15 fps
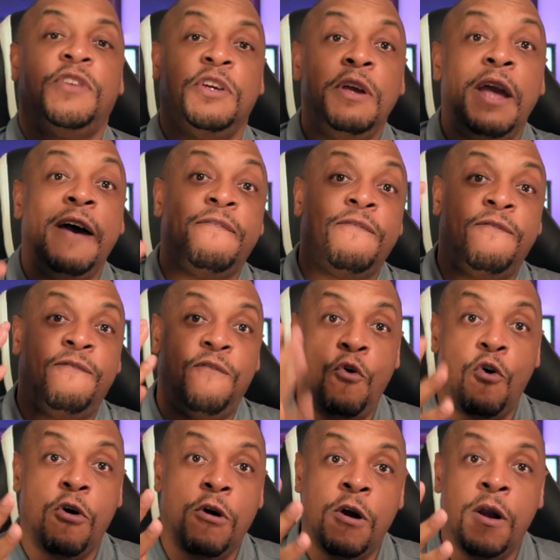So you have
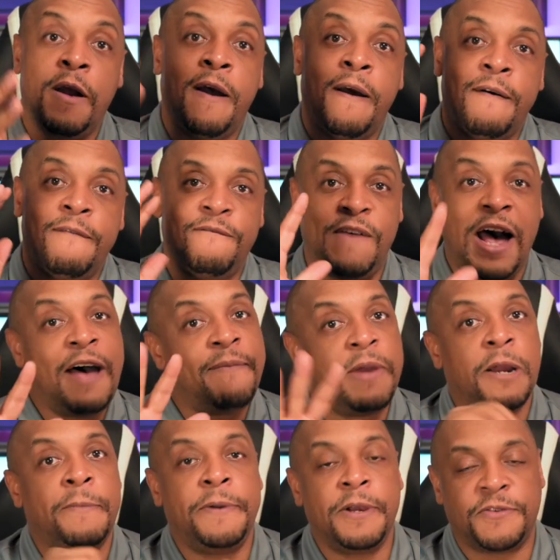4
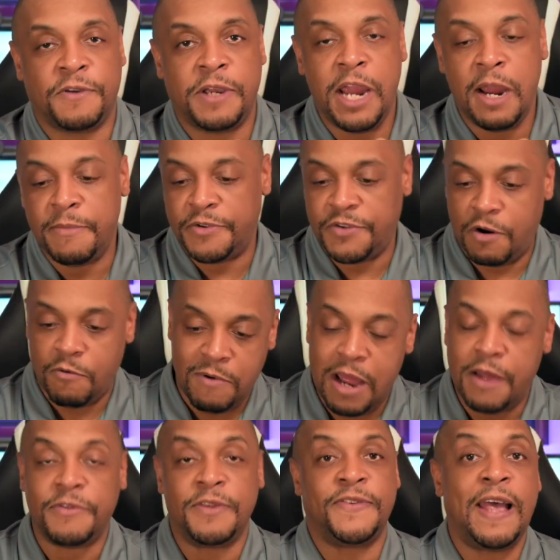5-megapixel cameras
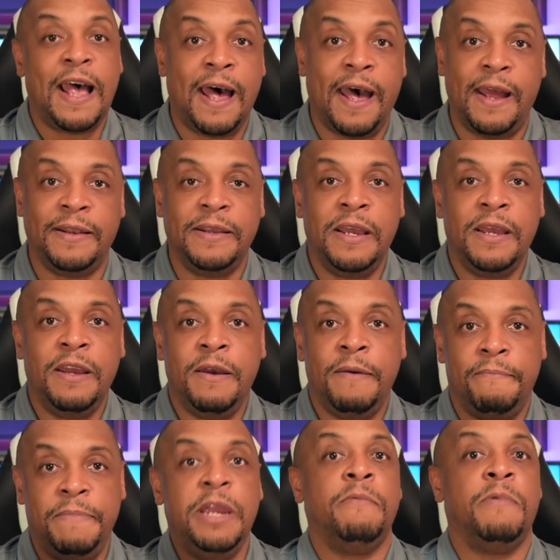around the side
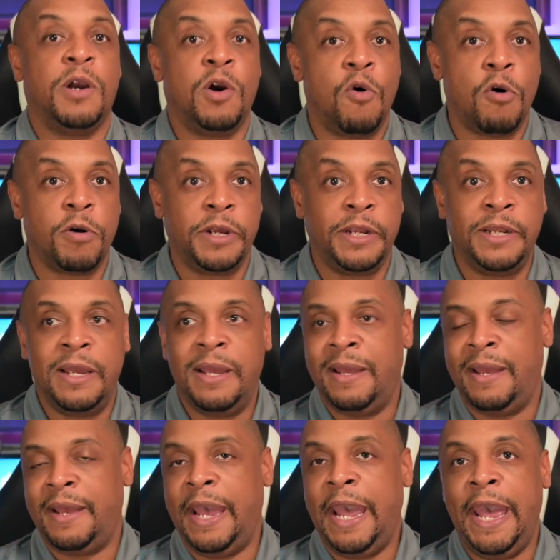being recorded
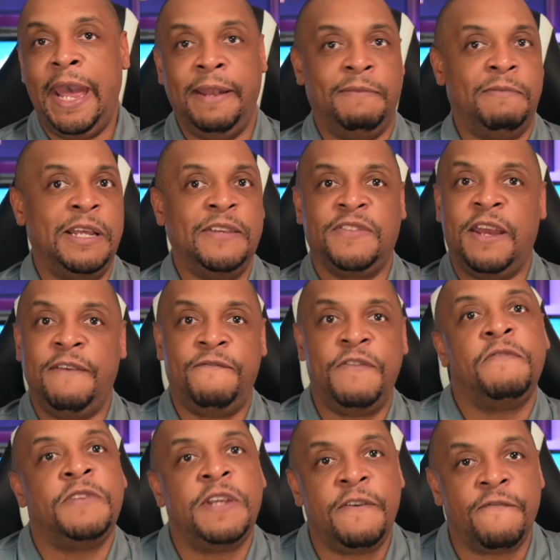at, let's say,
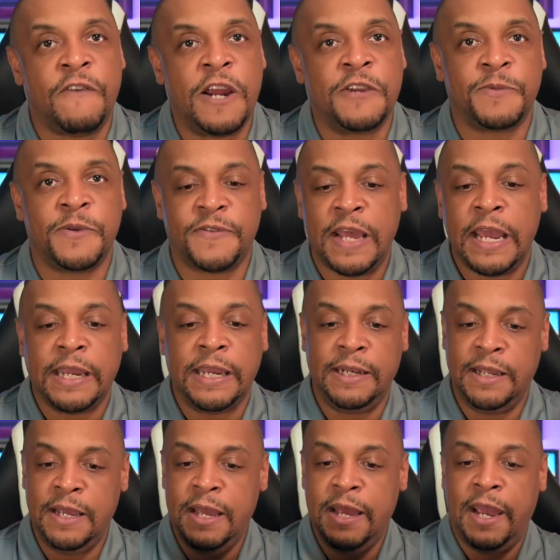15 frames per
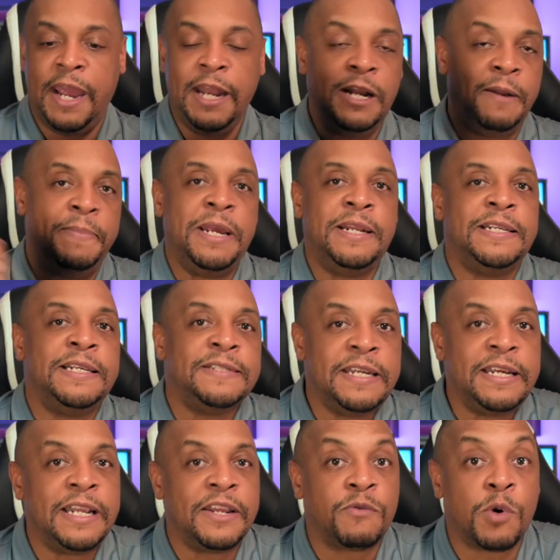second, and a
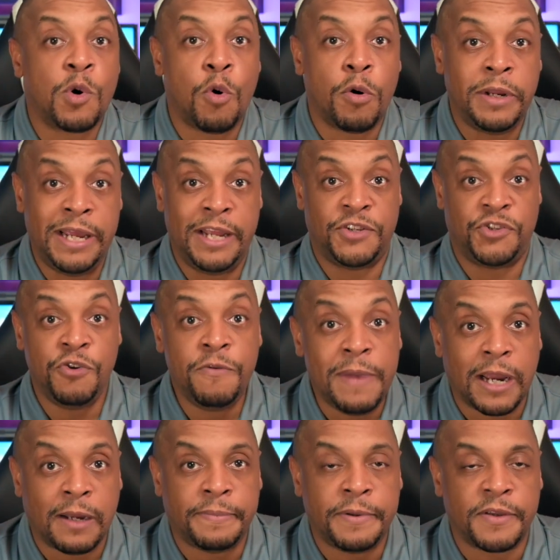PTZ that's recording at 2
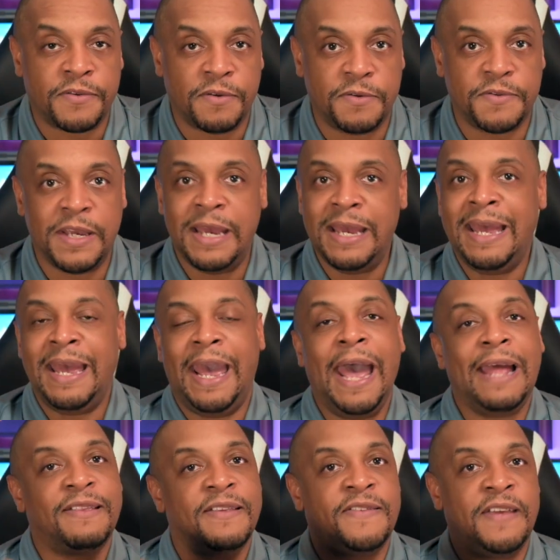megapixels at the